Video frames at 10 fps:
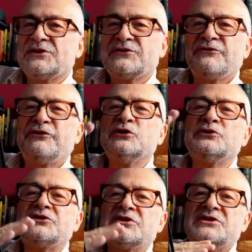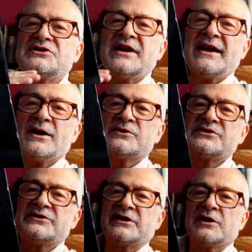filtered down
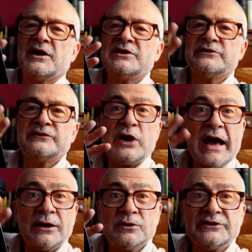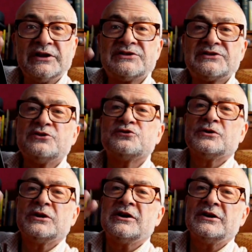to the kind of Aldi
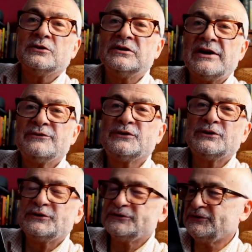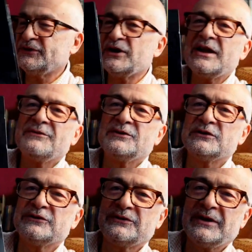Central Aisle level of a level
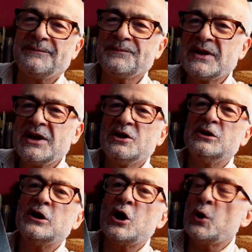of low